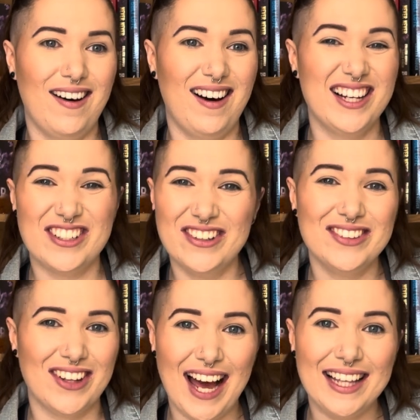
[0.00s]
I don't
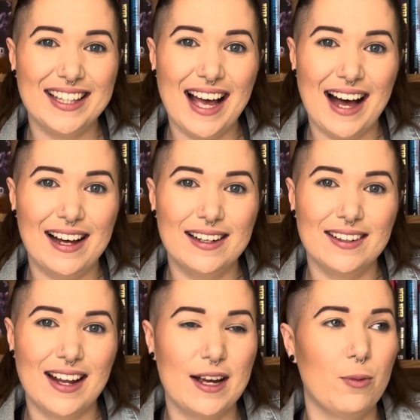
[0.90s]
like that.
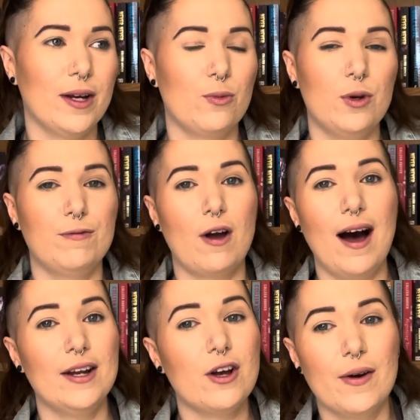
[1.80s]
Like, we've
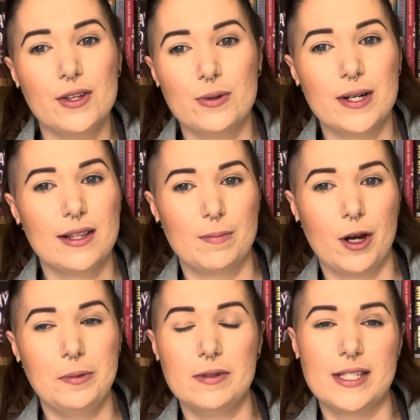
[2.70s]
kind of going through it at the
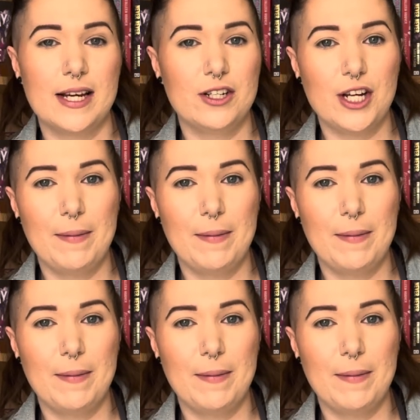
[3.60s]
moment with Sarah J.